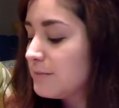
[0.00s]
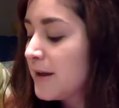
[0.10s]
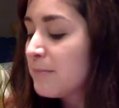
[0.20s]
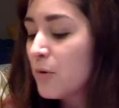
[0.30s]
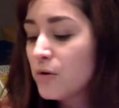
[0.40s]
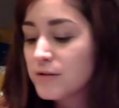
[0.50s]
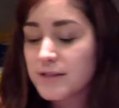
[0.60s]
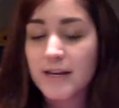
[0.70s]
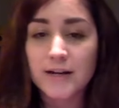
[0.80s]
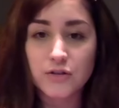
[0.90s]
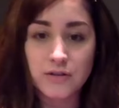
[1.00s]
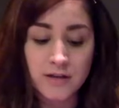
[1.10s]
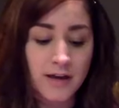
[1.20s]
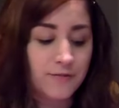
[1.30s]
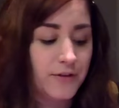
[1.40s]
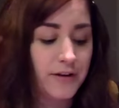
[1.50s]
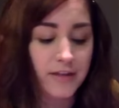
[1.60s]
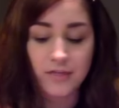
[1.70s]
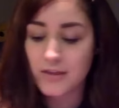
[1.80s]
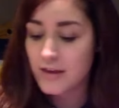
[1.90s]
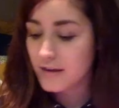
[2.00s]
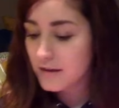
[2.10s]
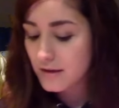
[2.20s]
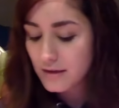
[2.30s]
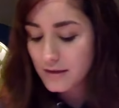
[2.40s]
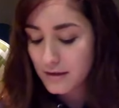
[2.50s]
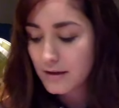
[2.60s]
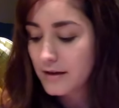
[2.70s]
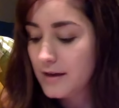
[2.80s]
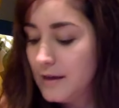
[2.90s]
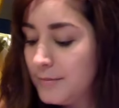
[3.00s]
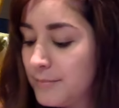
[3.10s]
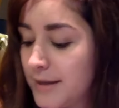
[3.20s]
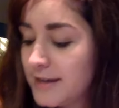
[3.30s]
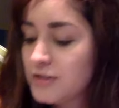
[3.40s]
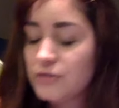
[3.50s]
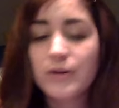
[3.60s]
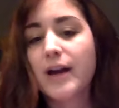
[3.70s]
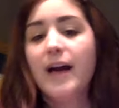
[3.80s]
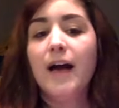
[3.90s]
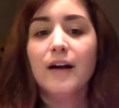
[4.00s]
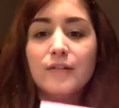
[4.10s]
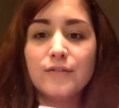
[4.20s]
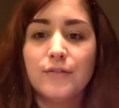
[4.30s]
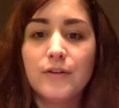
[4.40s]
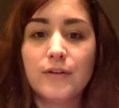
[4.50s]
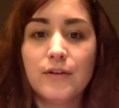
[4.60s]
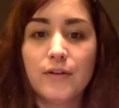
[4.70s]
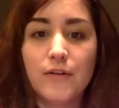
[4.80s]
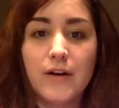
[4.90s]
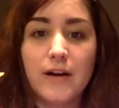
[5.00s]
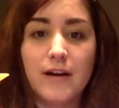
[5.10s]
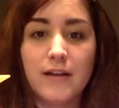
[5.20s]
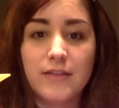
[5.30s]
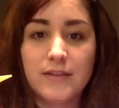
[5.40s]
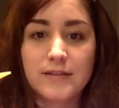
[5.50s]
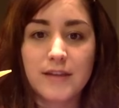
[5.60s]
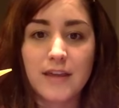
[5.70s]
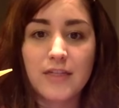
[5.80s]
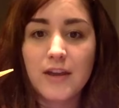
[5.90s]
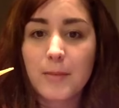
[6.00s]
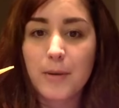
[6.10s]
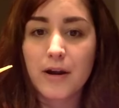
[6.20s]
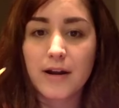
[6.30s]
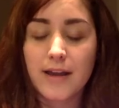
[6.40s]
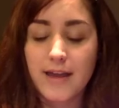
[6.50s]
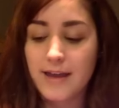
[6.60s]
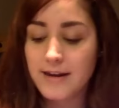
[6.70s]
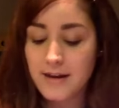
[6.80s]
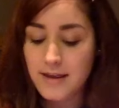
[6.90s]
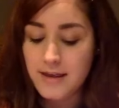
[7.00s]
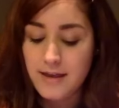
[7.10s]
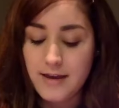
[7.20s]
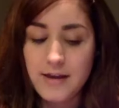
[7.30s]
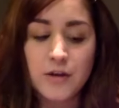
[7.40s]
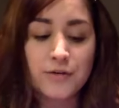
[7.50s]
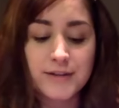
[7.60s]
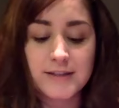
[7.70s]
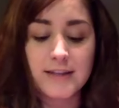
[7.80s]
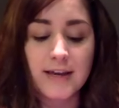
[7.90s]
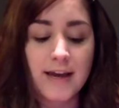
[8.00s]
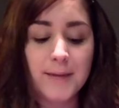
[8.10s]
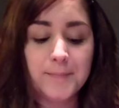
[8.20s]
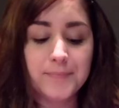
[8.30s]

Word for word: My mold is actually not very thick, but I do have this like thick part, and I noticed that